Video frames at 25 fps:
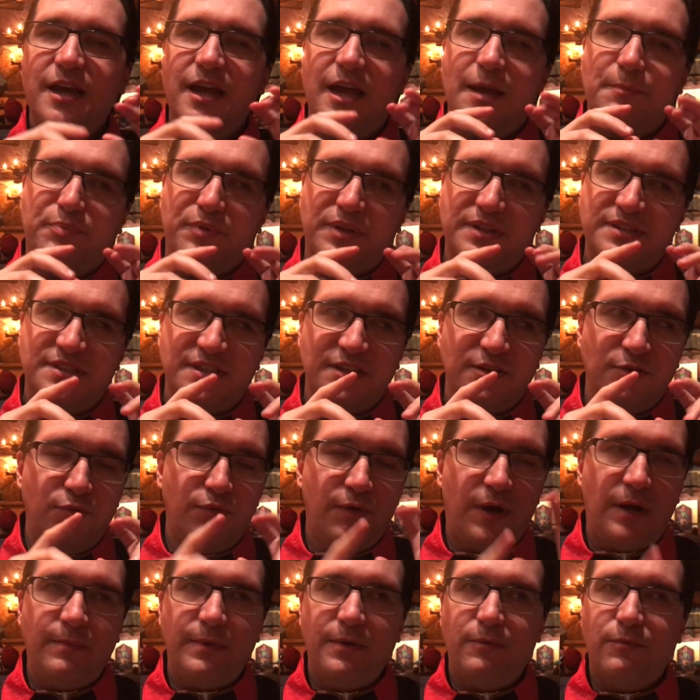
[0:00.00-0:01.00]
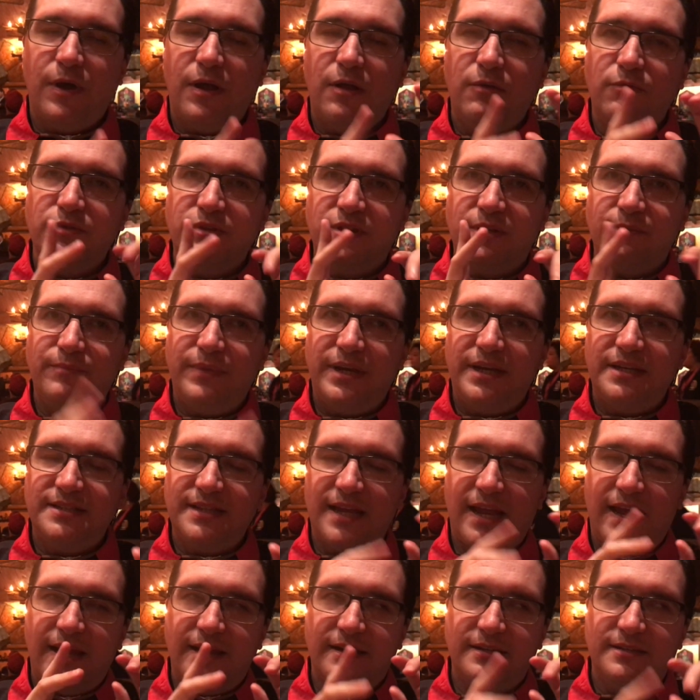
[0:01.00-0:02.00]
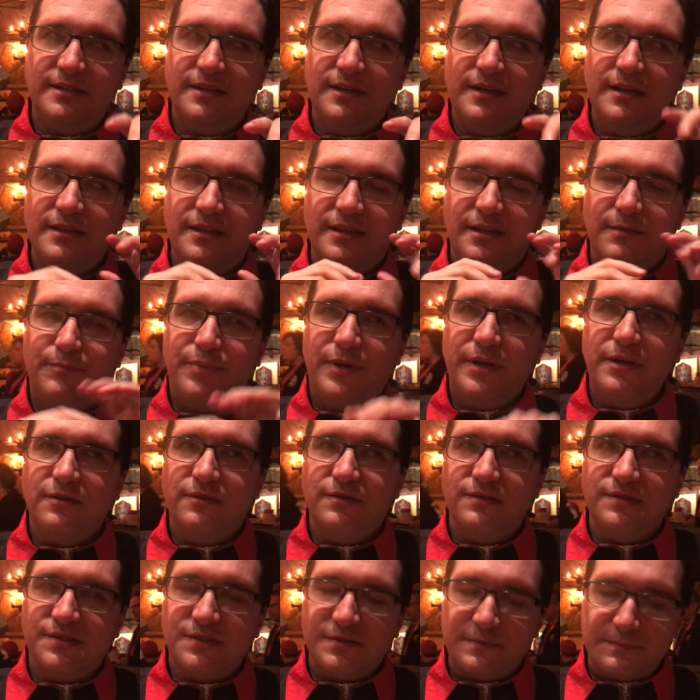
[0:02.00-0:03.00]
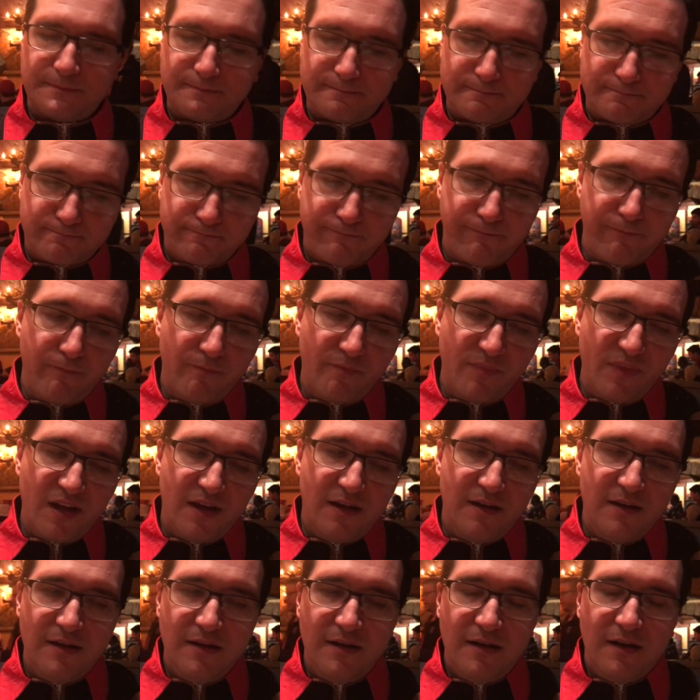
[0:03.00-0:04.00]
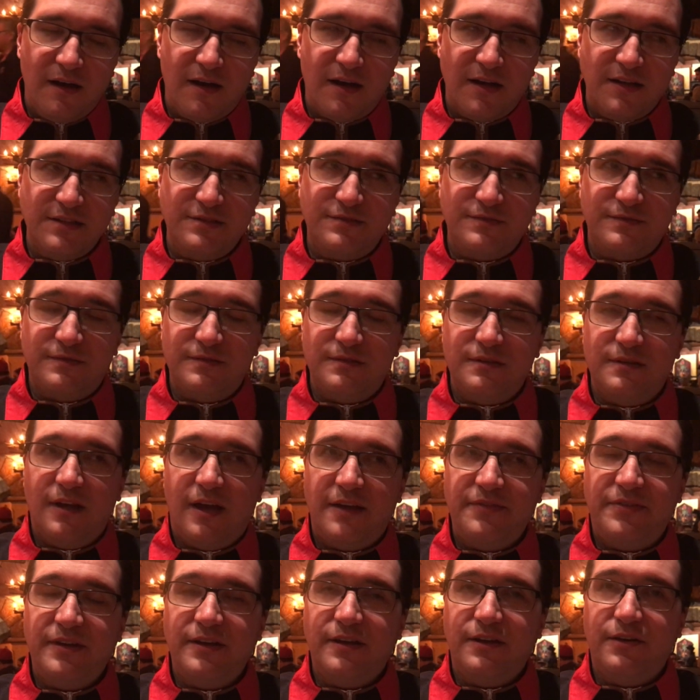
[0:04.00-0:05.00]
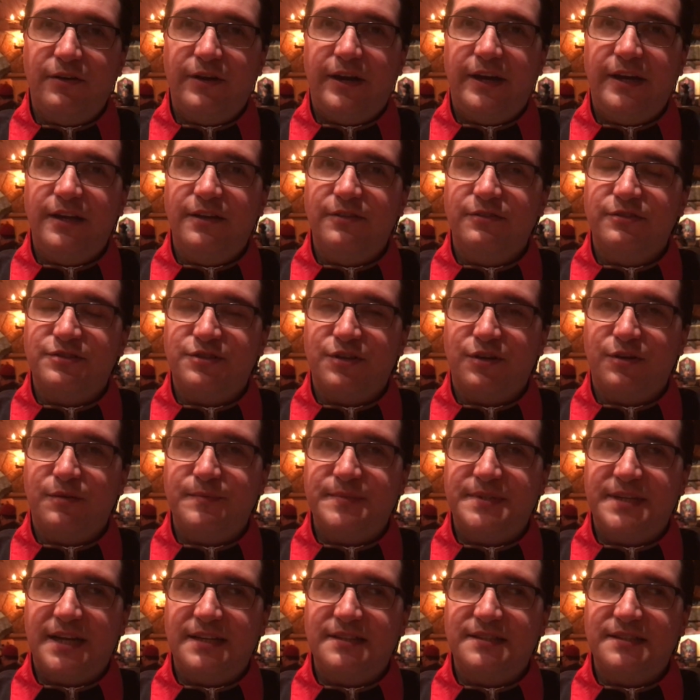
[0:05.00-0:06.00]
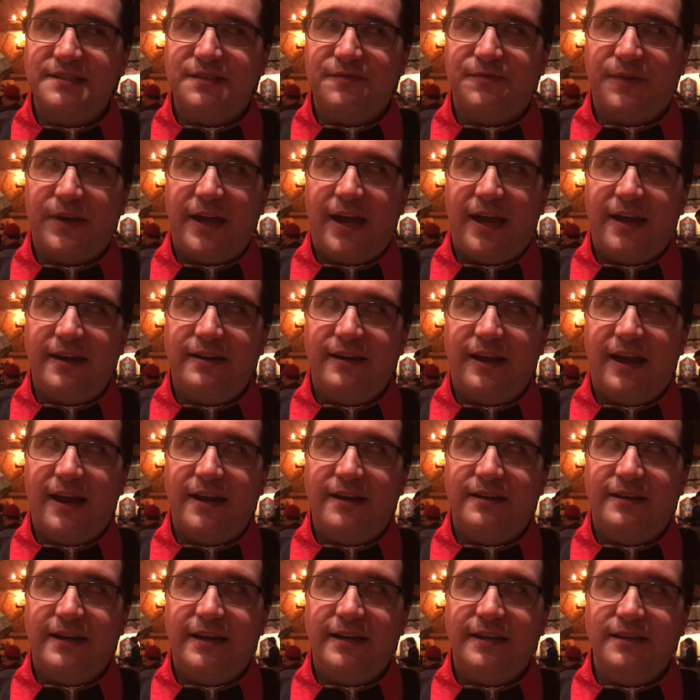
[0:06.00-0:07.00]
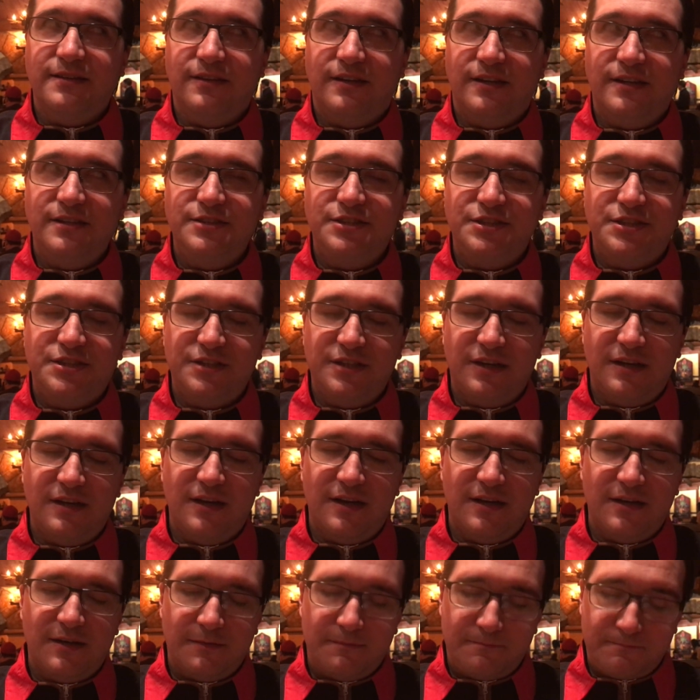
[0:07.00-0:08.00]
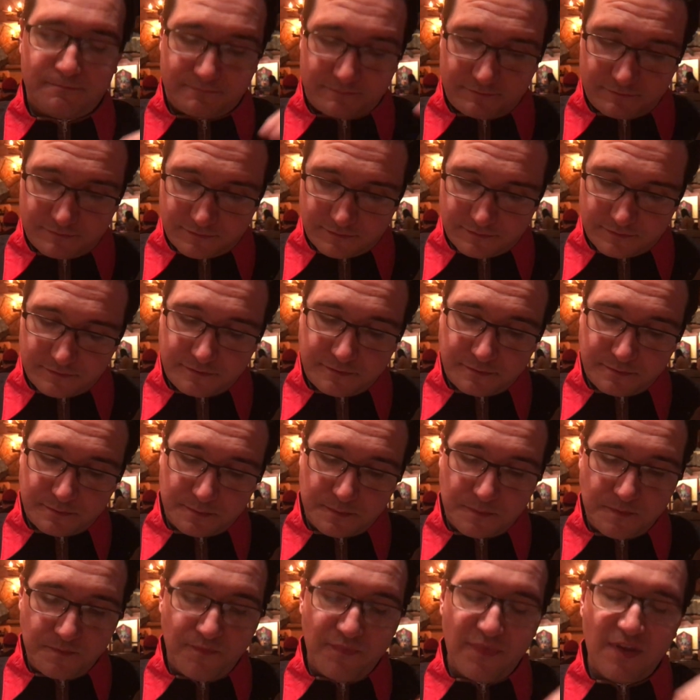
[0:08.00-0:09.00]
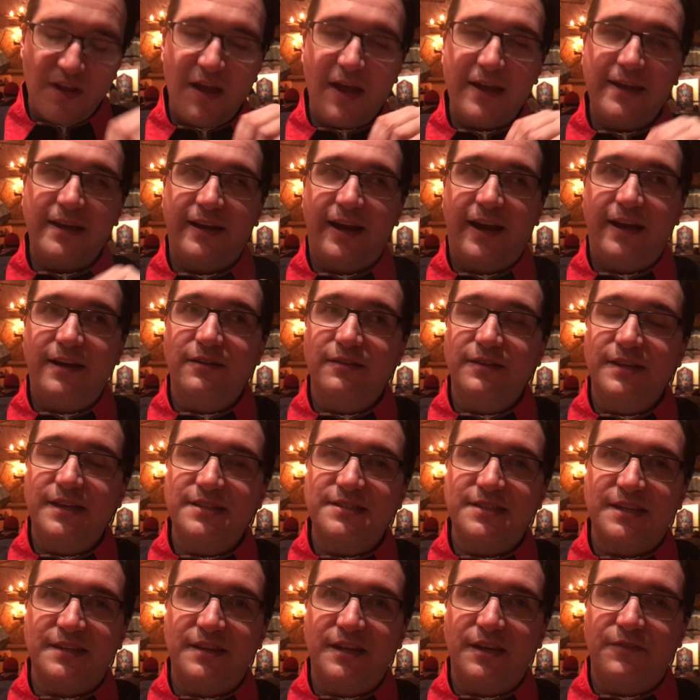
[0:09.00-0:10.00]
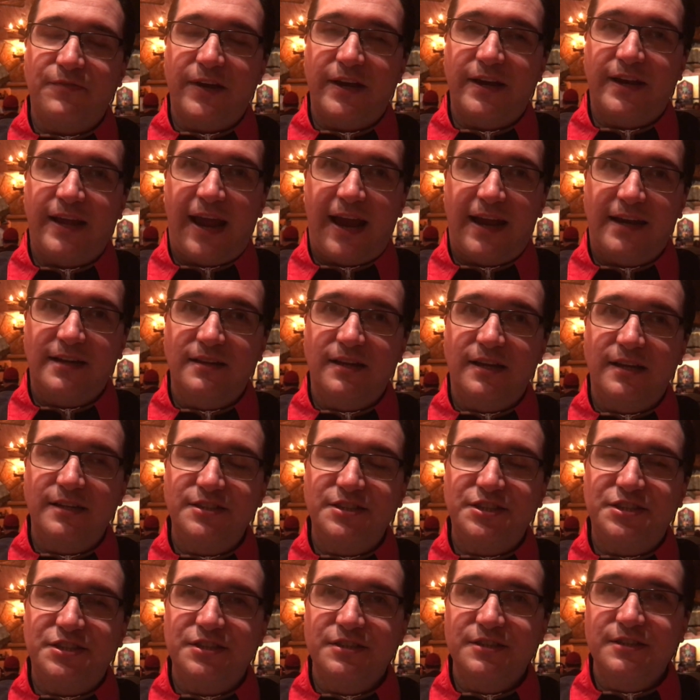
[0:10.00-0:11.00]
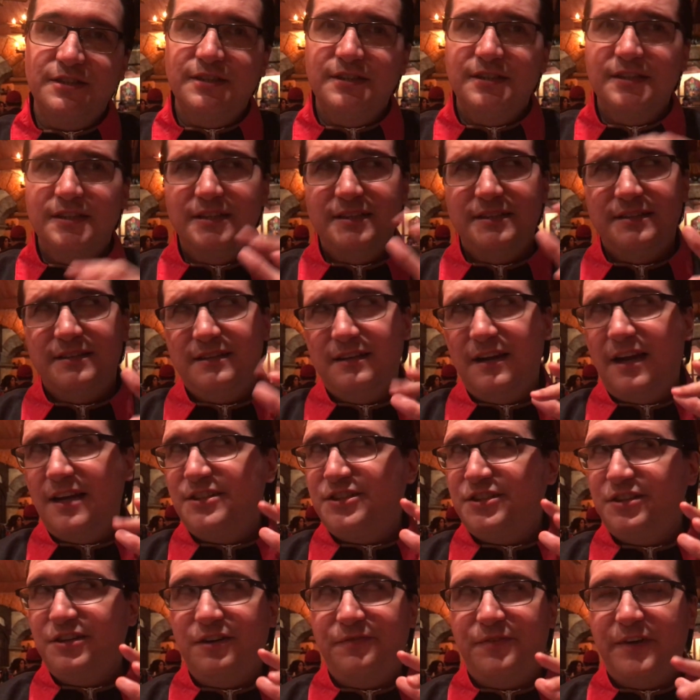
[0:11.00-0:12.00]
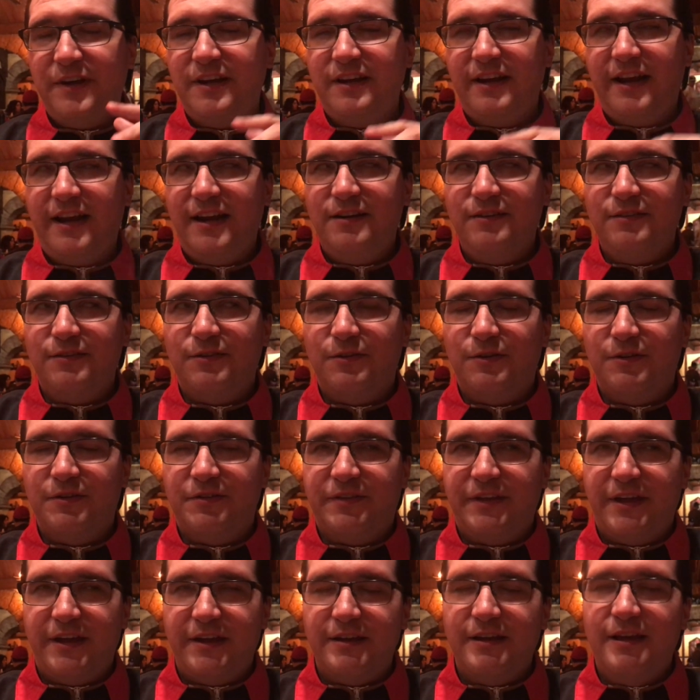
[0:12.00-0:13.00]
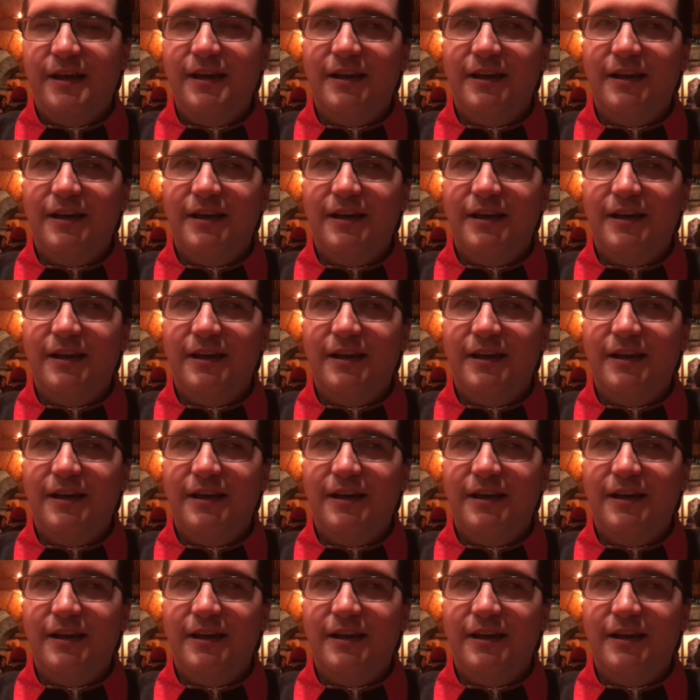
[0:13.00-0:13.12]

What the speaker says: It blends incredibly well with the meat and the pickles. I think under any other circumstances, if I hadn't had any lunch, I could handle this. I think if I had had lunch, I'm not sure if I could handle the whole thing.